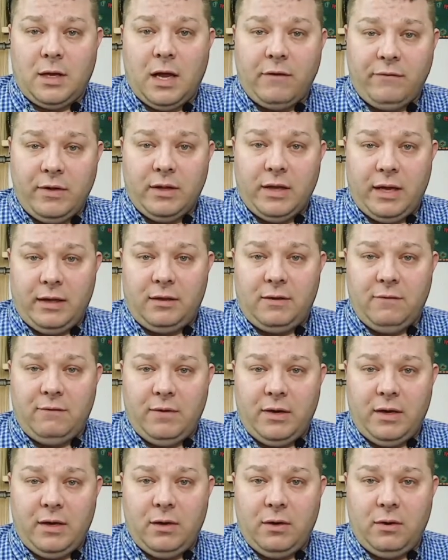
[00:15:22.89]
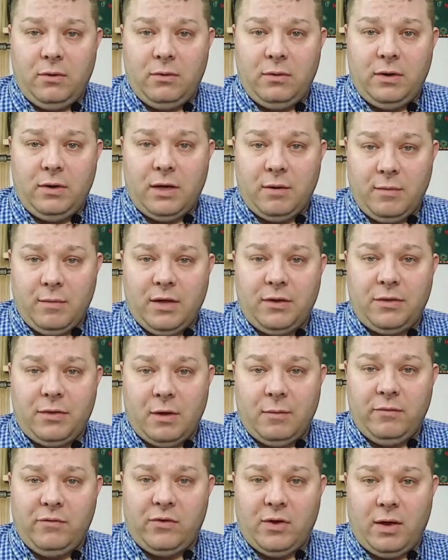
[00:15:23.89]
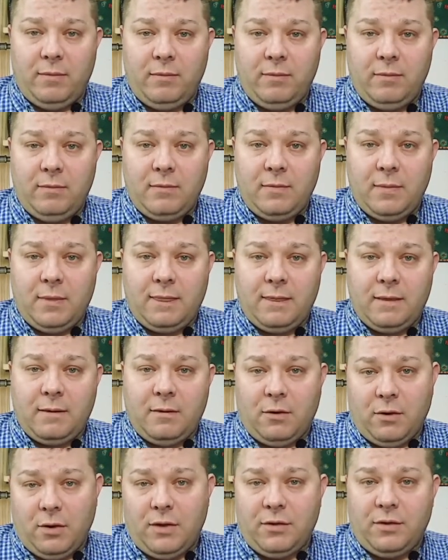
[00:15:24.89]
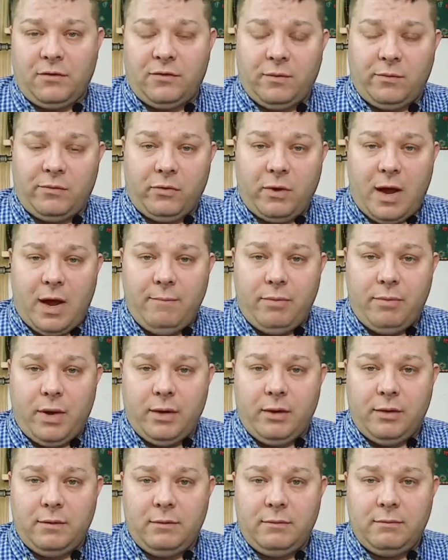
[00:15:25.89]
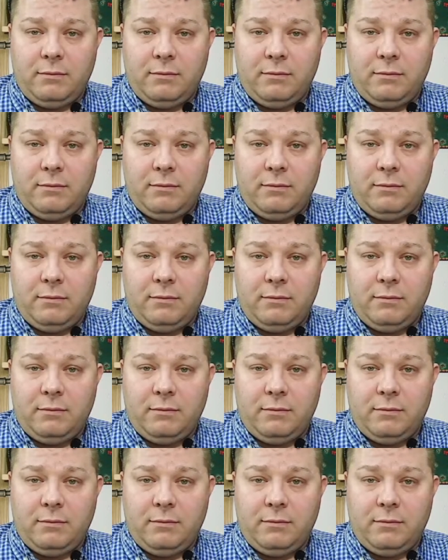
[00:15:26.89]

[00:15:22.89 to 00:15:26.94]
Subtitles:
If you liked the video, give me a thumbs up or hit the subscribe button.